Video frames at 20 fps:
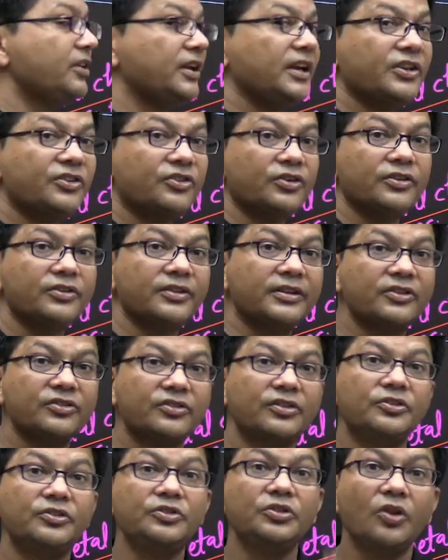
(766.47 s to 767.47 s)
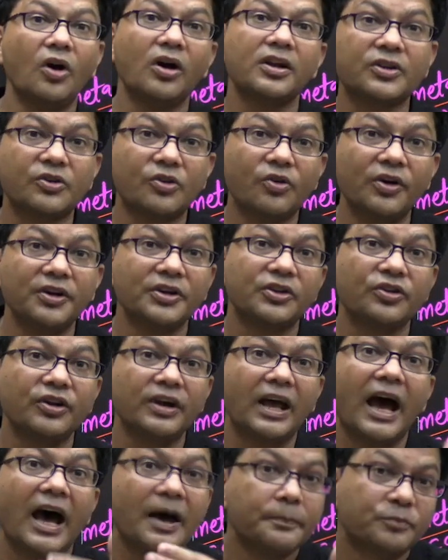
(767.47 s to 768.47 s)
nature. This is not going
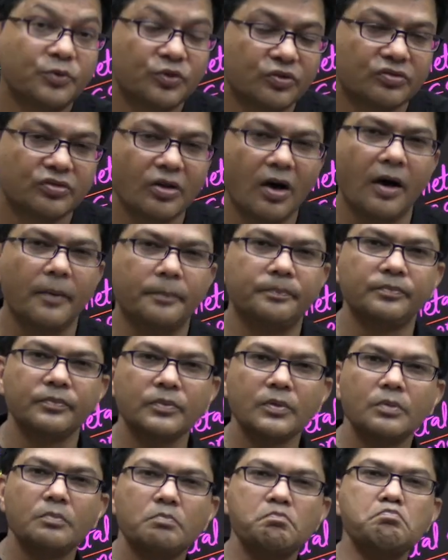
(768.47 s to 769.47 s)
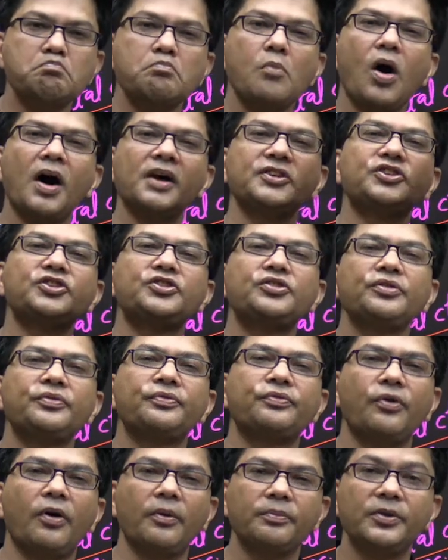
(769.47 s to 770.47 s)
to absorb moisture
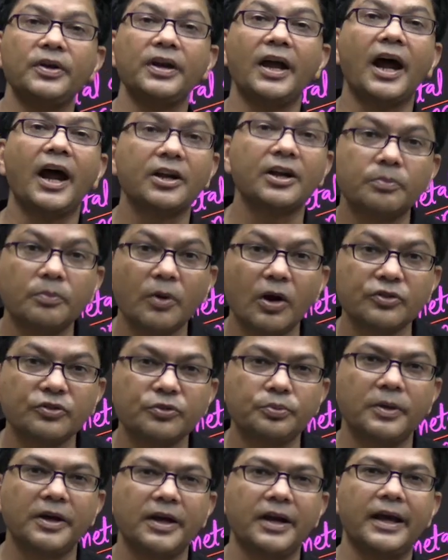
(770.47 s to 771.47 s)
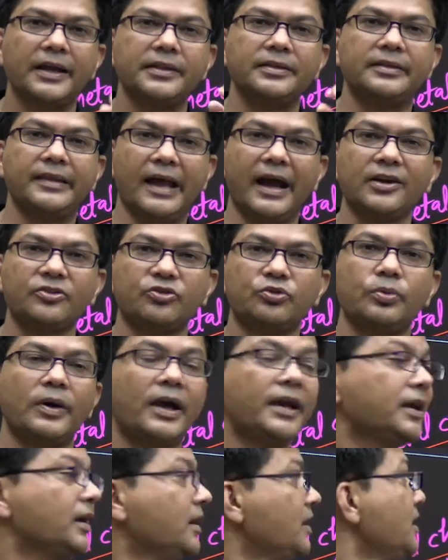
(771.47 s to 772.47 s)
from the atmosphere, and that's
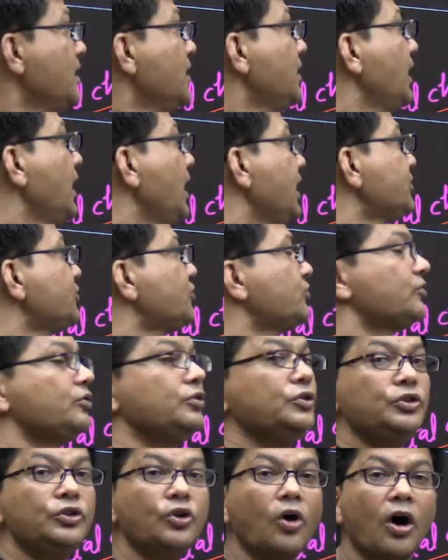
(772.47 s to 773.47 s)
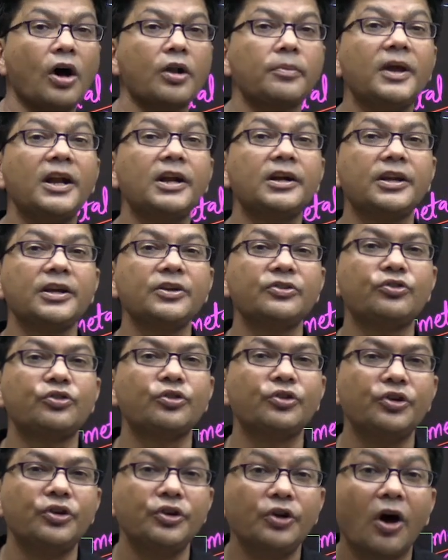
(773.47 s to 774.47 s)
why its normality
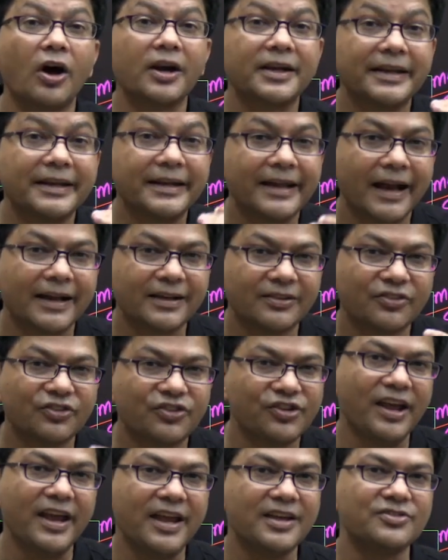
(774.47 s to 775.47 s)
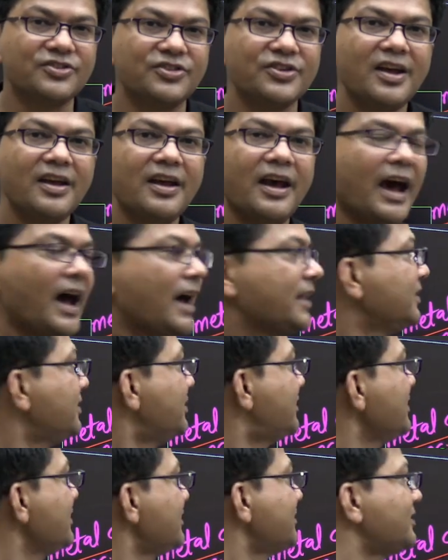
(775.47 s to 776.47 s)
should not get changed. And
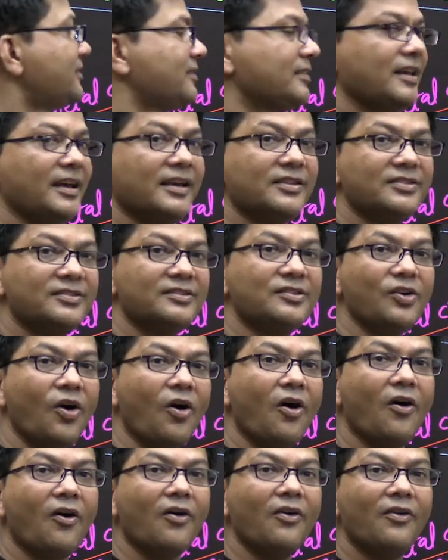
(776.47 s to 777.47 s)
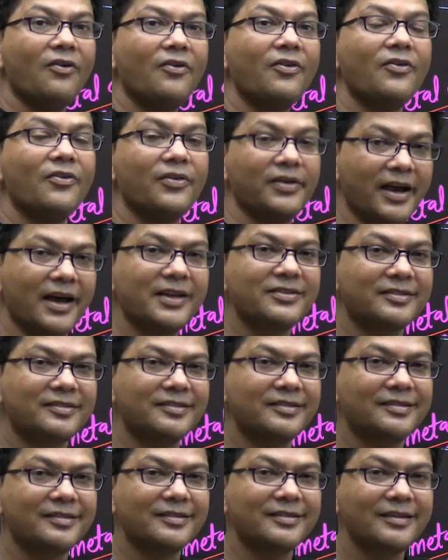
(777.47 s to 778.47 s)
this is your,
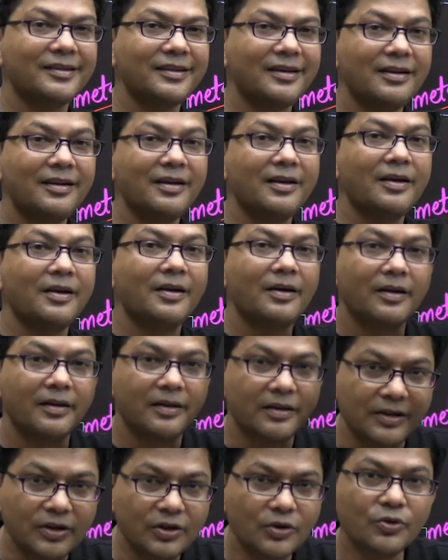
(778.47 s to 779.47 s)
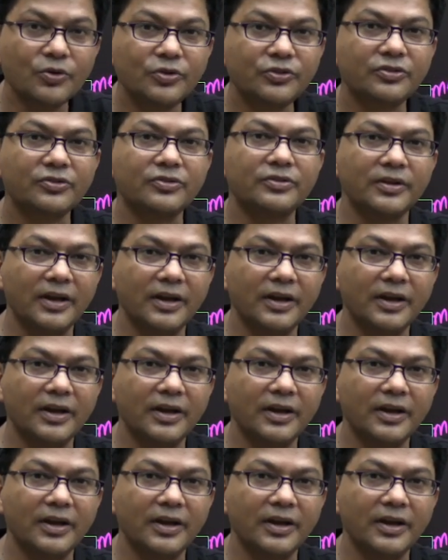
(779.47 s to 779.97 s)
yes, used